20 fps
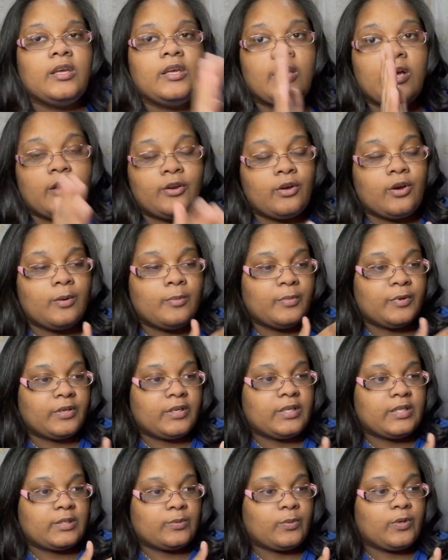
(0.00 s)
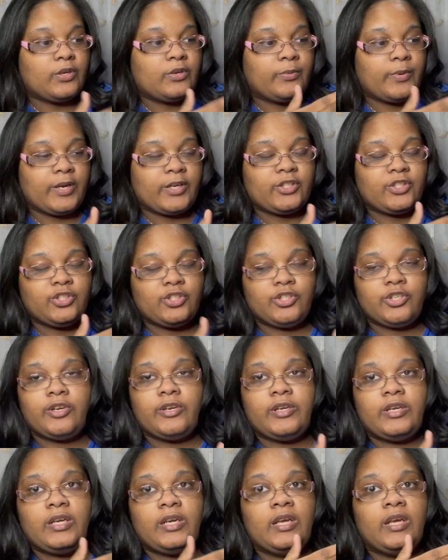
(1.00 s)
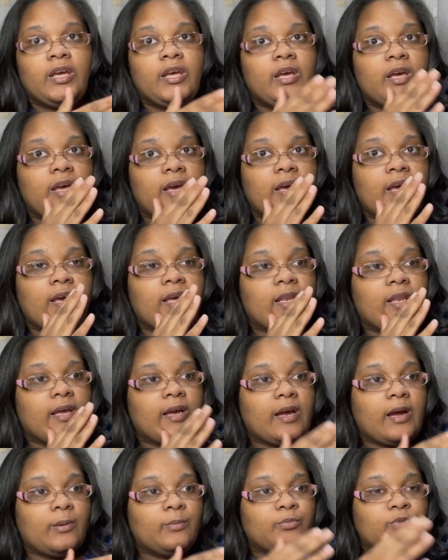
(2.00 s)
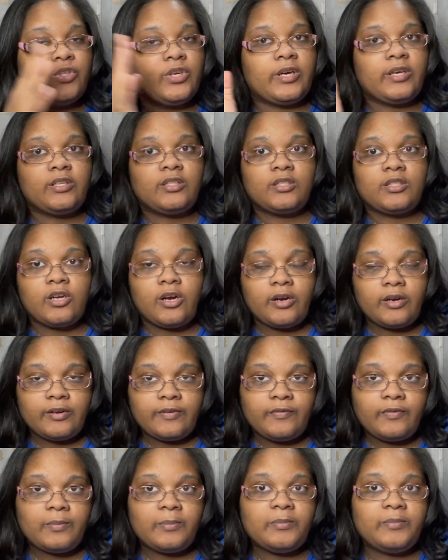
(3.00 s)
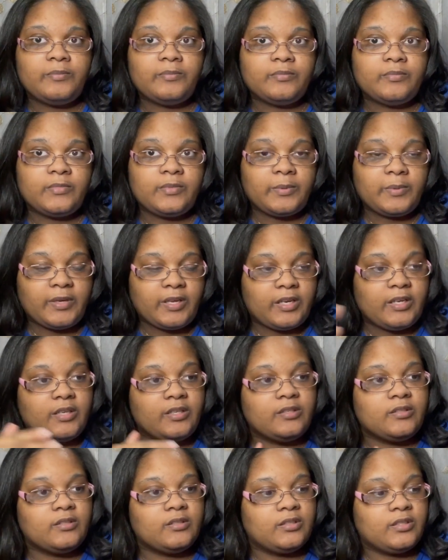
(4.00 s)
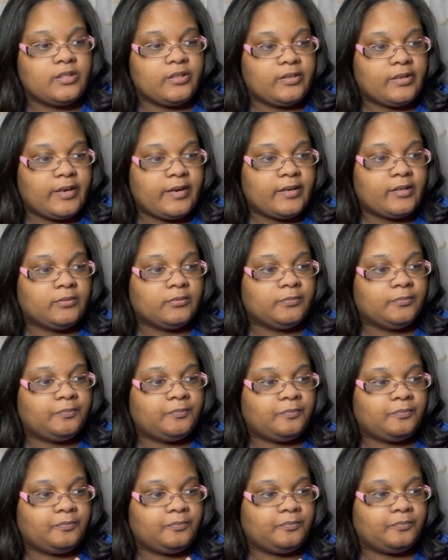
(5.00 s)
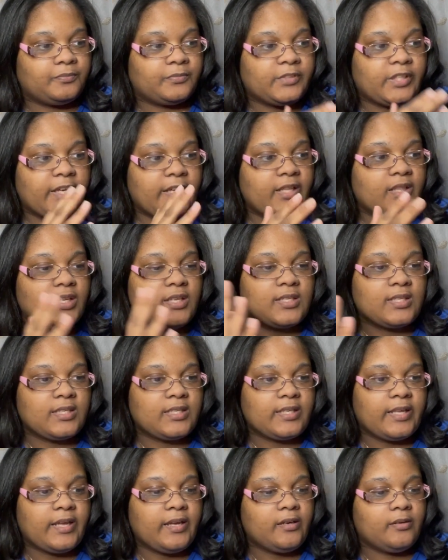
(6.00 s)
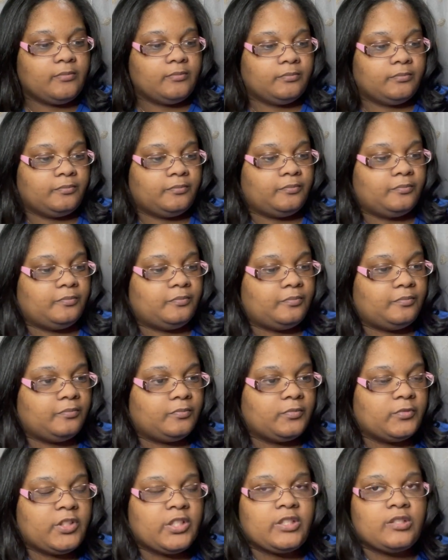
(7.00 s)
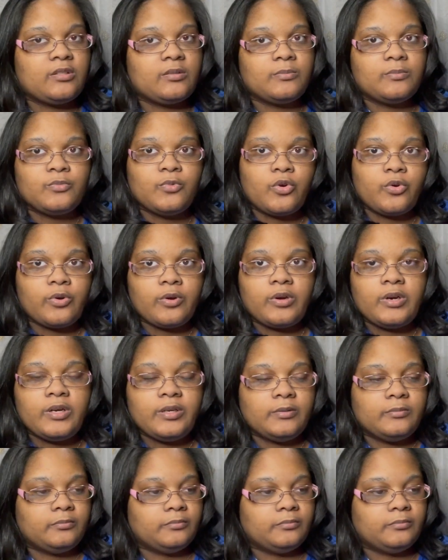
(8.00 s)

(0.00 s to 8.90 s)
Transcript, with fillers: Y'all know I'm on this One Direction journey, and like I'm trying starting it from the beginning until now, and he looks the same, just more grown up.